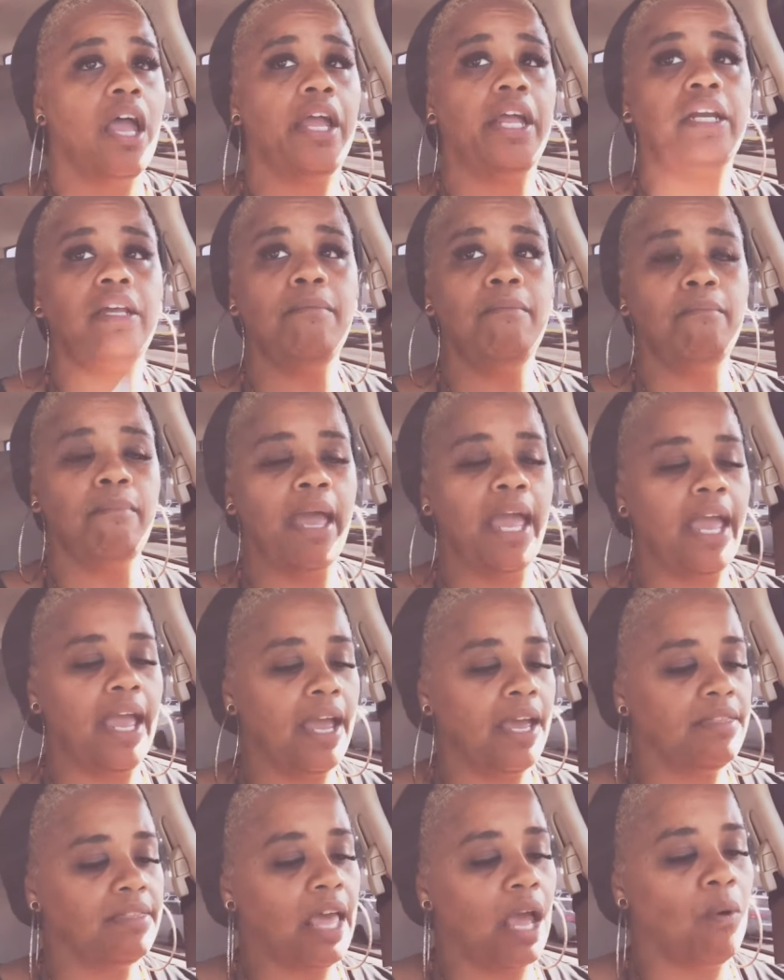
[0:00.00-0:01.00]
Any
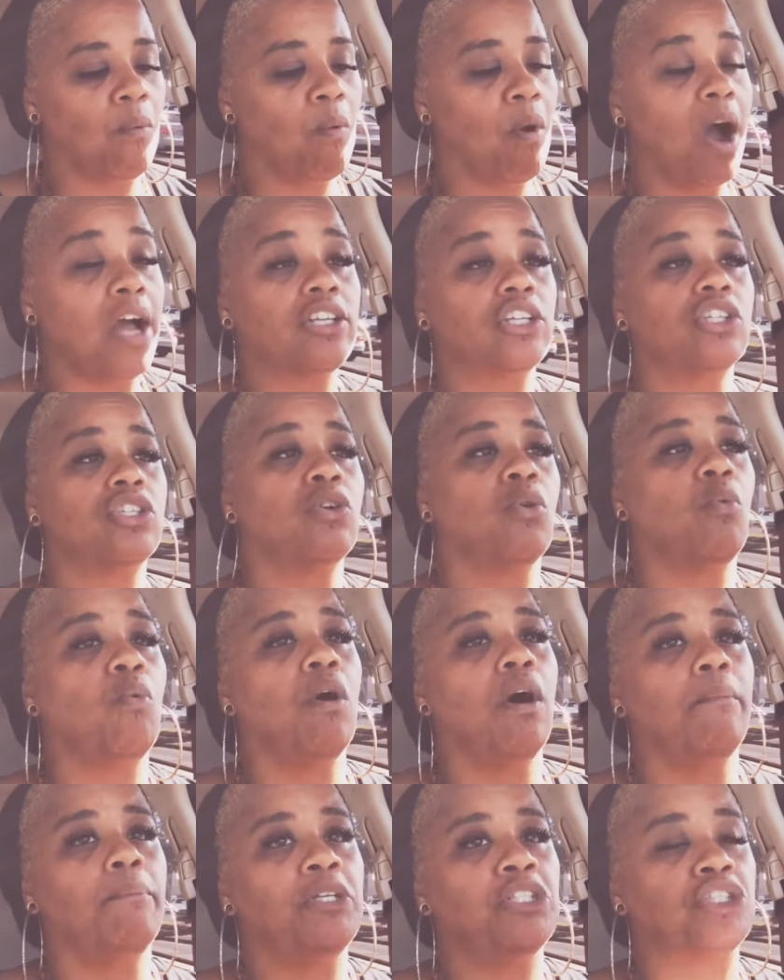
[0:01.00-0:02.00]
man that watches a
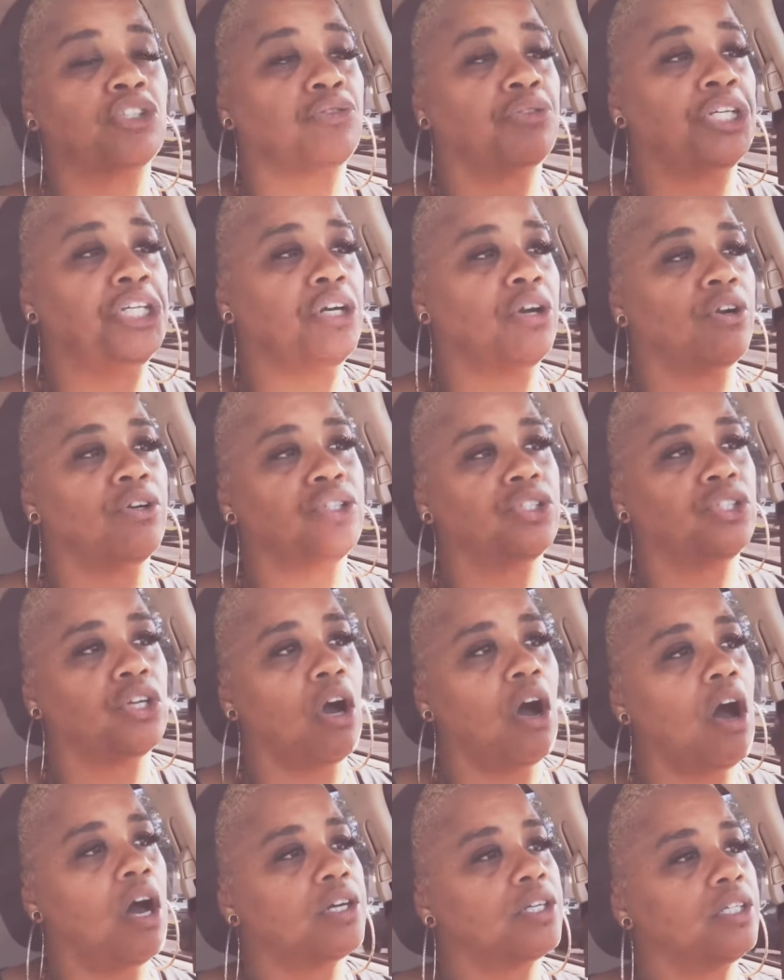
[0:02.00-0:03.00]
woman treat her
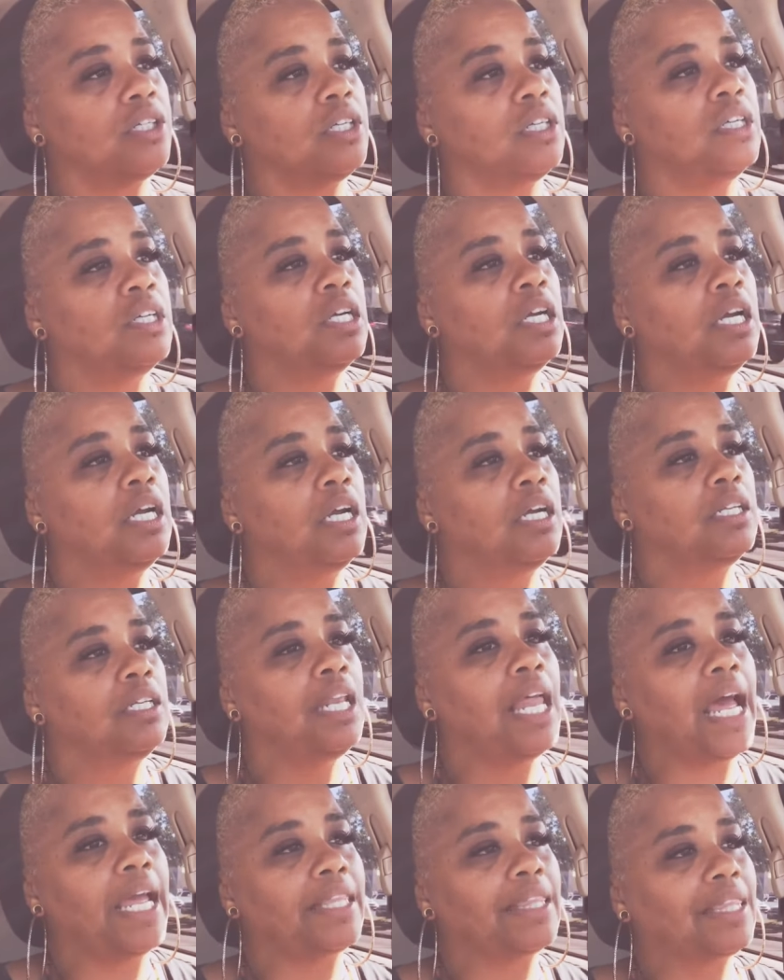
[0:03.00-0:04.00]
daughter
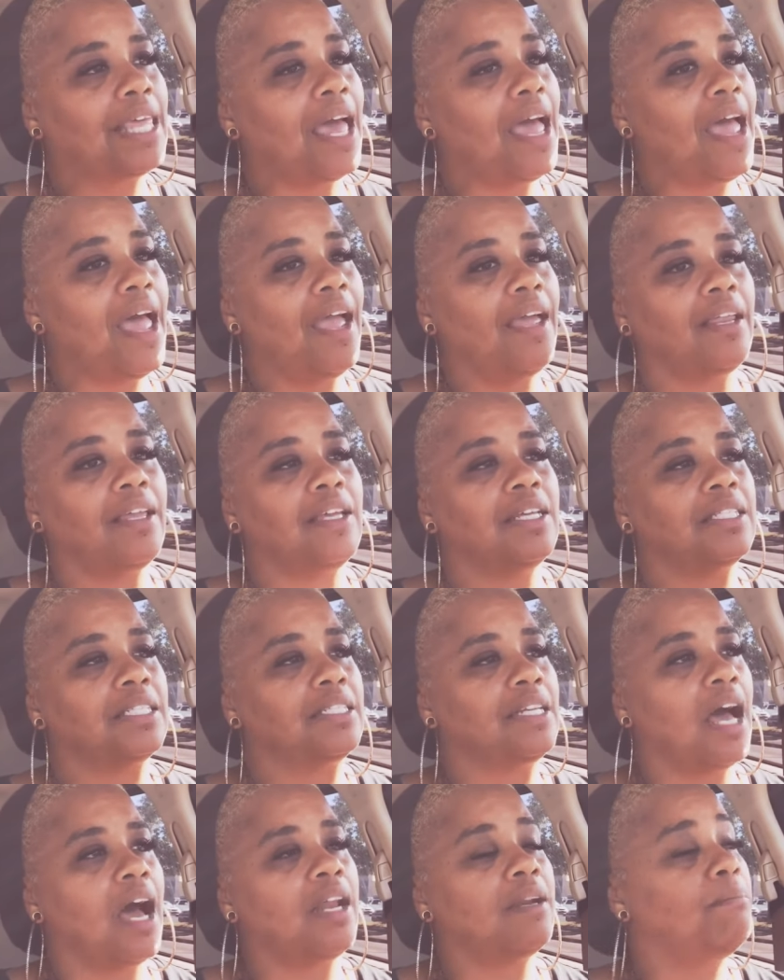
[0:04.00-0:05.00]
like that is
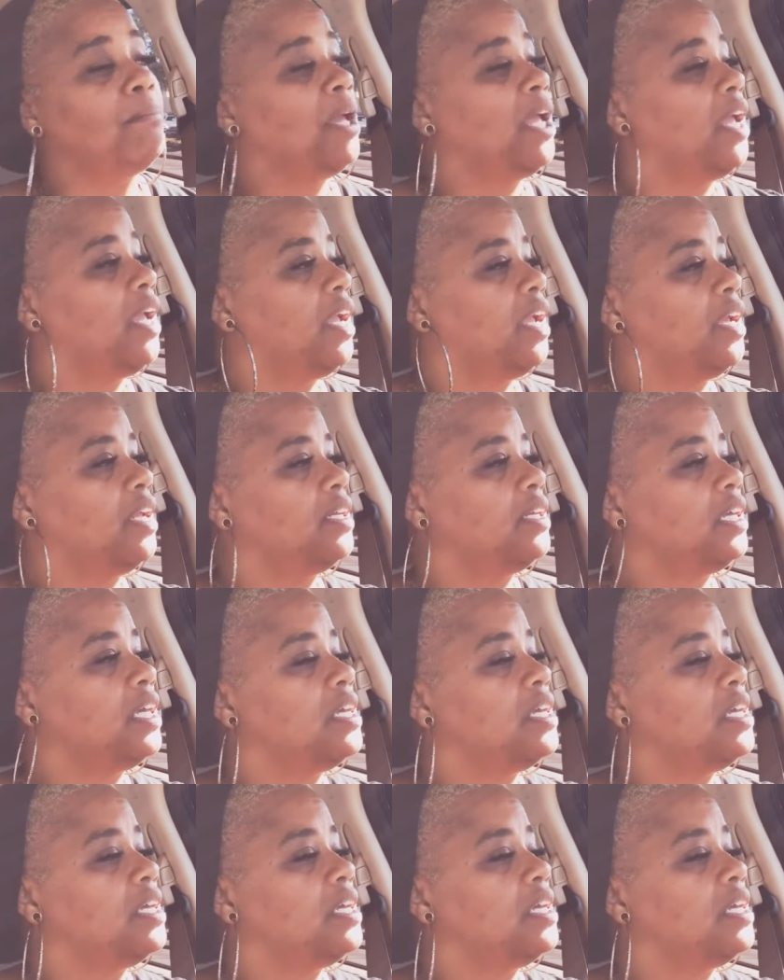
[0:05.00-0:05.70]
not a man.